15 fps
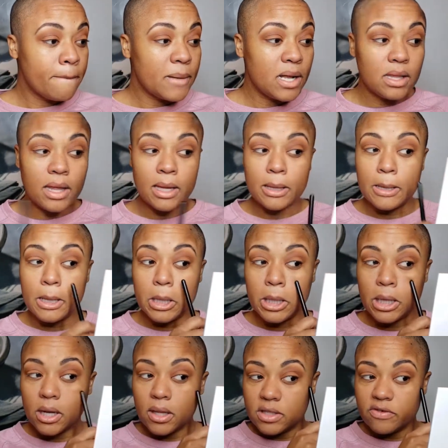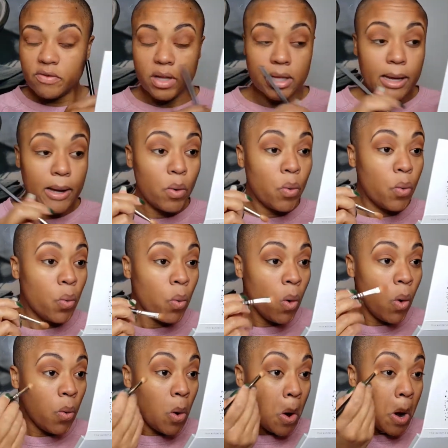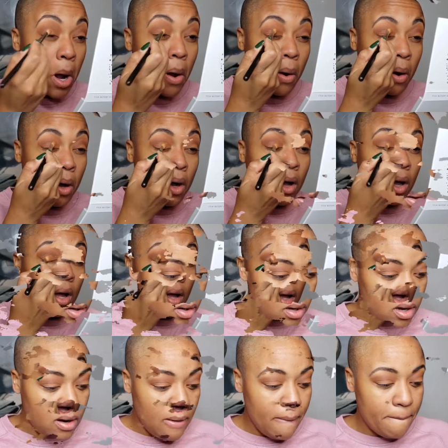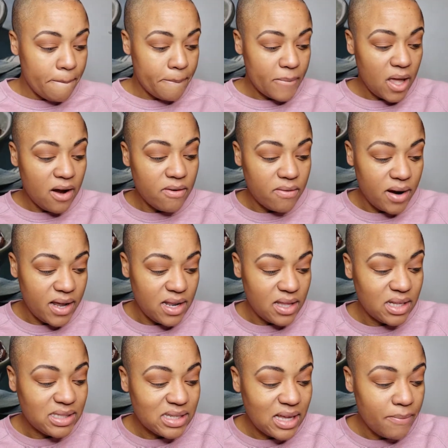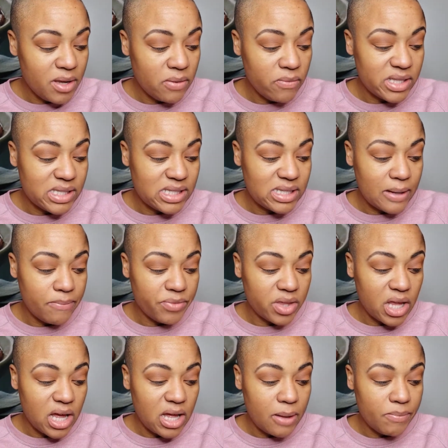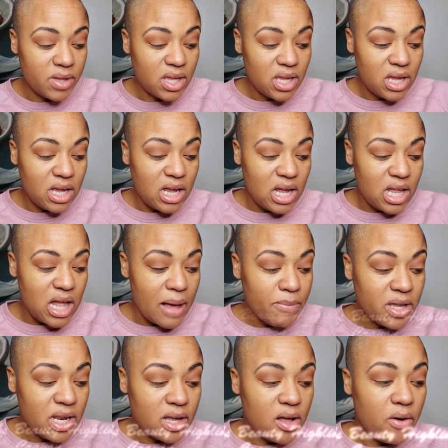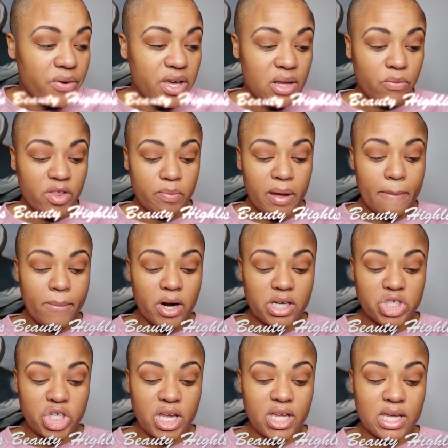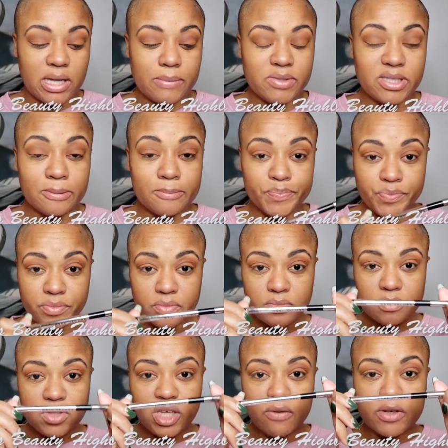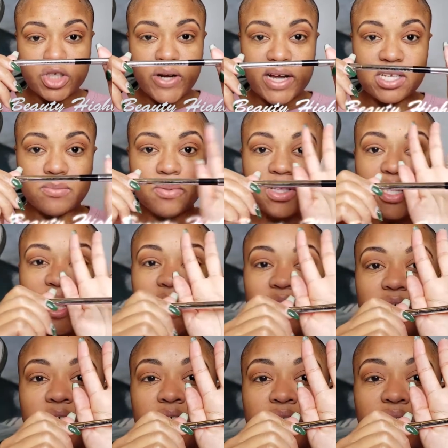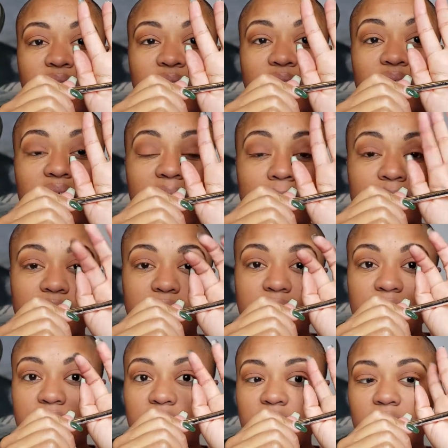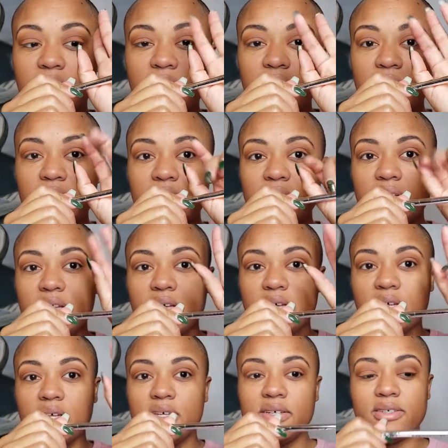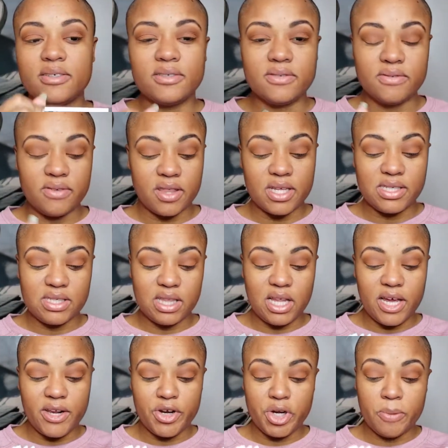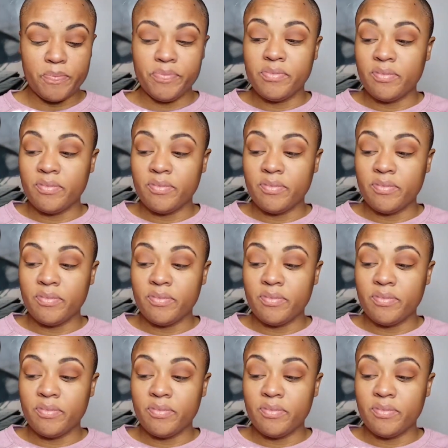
I like it. Look how this fall out. Woo. Alrighty, let's come in with some, I'm gonna go in with my Marc Jacobs retractable liner. I absolutely love this liner.